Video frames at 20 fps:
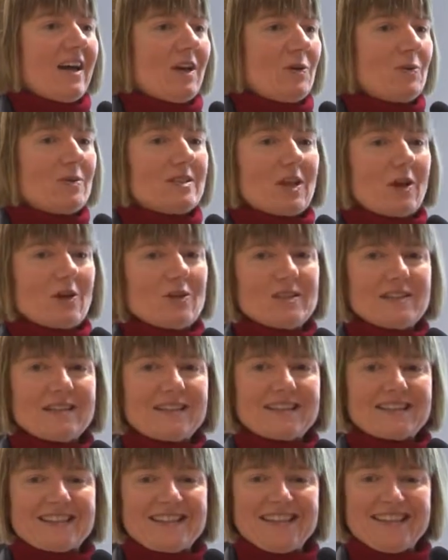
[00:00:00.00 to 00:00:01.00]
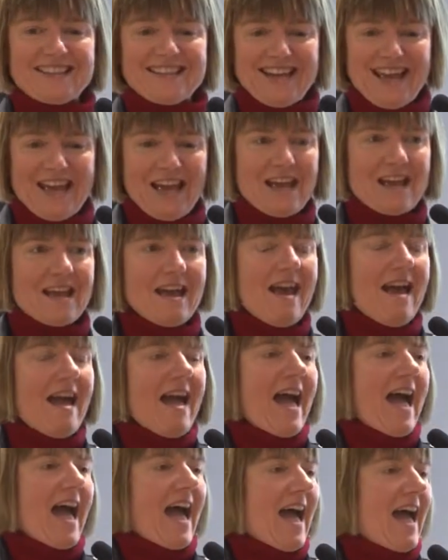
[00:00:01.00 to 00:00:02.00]
who is hosting us here today.
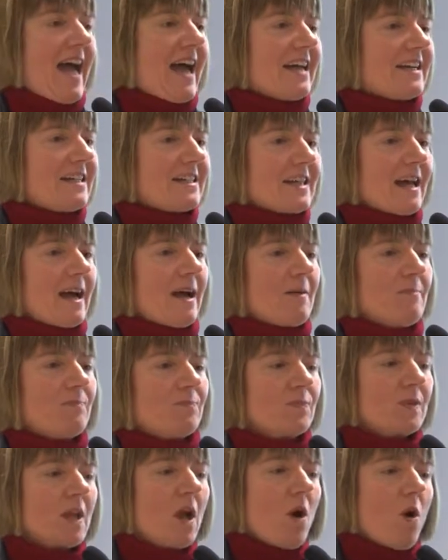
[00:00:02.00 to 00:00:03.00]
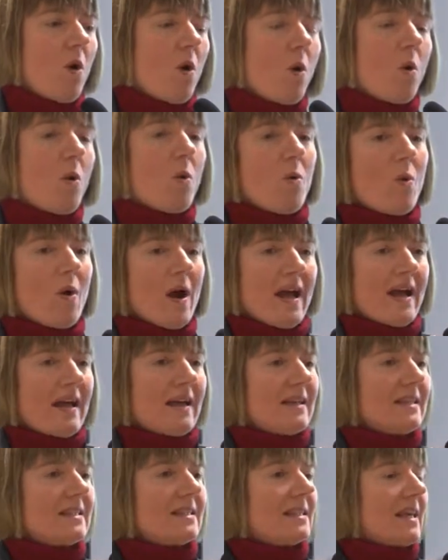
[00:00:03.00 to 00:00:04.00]
And
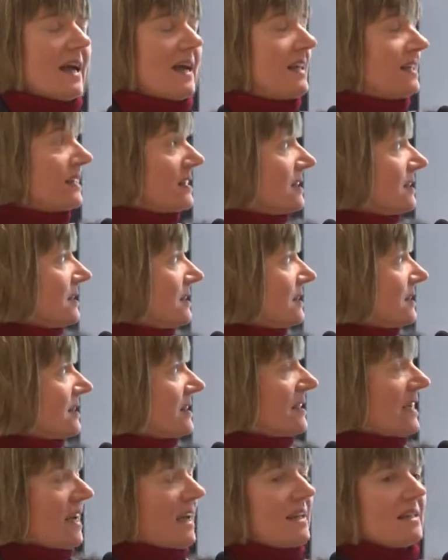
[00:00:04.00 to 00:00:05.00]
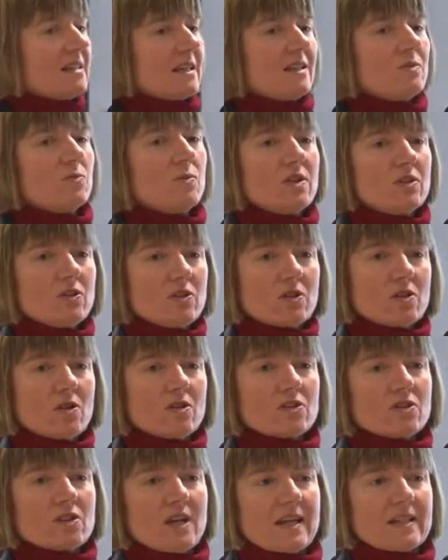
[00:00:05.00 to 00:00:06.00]
always, as stated, with your
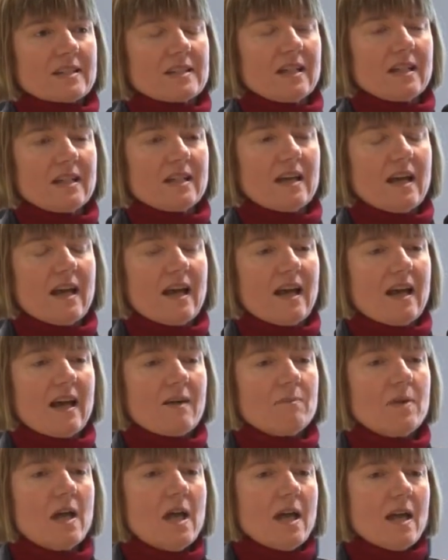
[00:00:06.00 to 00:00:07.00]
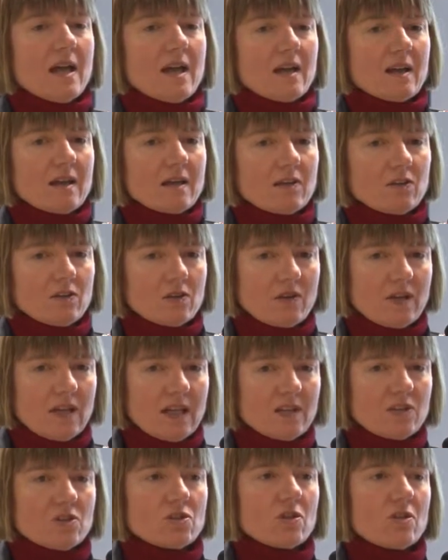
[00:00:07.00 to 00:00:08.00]
contracting,
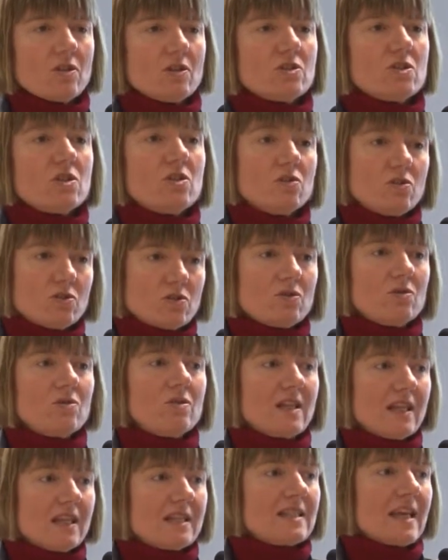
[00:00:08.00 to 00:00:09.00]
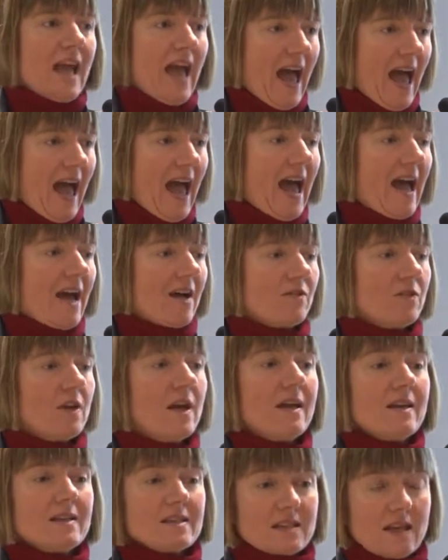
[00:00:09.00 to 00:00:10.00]
interns, you do need to have
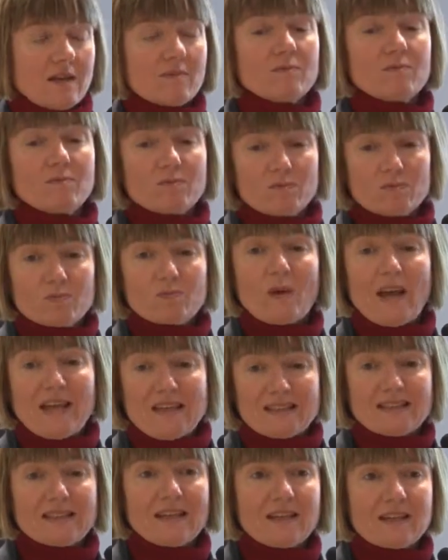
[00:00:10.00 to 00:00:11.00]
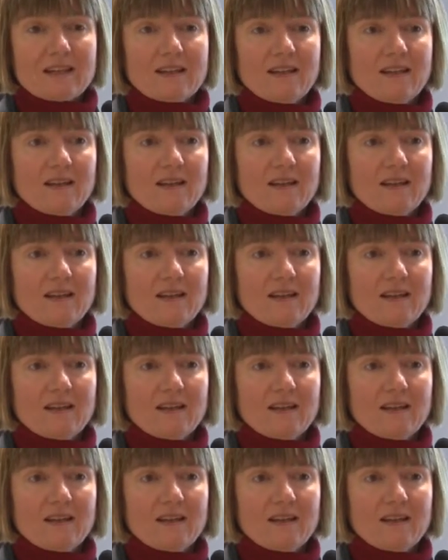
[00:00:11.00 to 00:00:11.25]
some basic